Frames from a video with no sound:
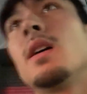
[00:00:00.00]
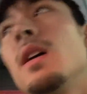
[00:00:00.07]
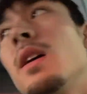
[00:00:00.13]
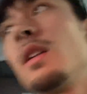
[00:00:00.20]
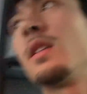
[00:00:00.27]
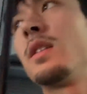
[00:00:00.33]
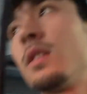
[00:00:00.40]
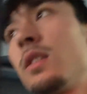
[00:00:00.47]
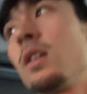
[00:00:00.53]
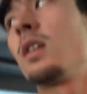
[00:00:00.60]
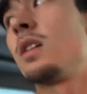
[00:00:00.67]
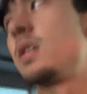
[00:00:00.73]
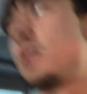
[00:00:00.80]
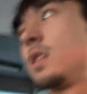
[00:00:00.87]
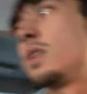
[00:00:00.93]
and it
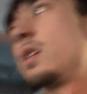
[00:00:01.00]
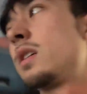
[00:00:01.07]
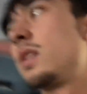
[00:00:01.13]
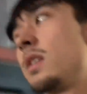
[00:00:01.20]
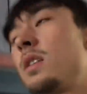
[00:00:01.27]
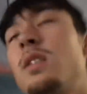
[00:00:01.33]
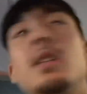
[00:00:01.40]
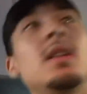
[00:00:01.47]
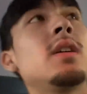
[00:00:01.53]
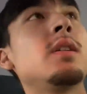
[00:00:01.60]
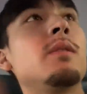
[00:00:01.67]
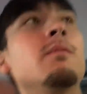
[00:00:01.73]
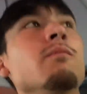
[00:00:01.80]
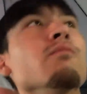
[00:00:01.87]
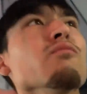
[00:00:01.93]
sucks because
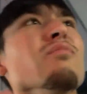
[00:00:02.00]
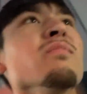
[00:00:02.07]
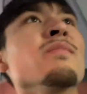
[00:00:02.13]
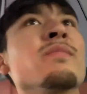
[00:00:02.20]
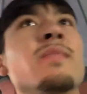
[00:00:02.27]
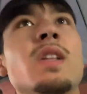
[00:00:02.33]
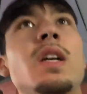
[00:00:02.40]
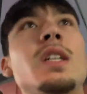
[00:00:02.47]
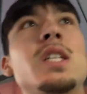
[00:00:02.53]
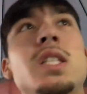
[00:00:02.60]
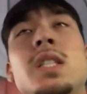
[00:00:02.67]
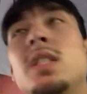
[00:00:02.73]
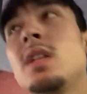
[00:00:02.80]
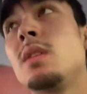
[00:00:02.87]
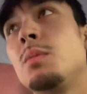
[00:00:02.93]
it's
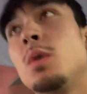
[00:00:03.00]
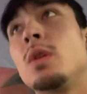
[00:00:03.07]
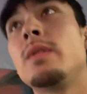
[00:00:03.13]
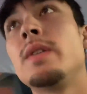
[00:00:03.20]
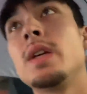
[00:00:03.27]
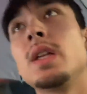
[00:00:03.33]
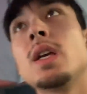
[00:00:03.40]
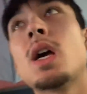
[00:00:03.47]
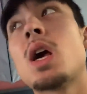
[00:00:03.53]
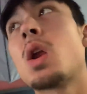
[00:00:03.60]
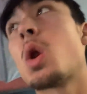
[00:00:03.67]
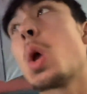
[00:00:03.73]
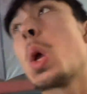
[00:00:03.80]
just unmotivating. I don't